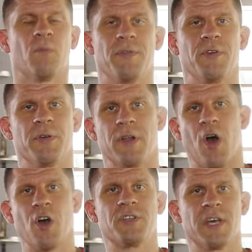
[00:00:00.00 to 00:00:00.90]
Whether you're in a
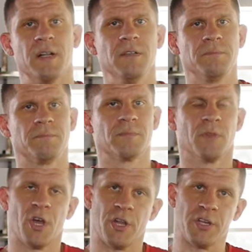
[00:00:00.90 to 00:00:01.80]
hotel
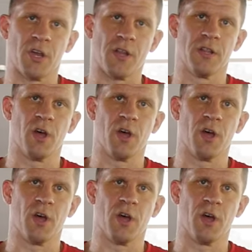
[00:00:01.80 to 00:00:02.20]
and you go to the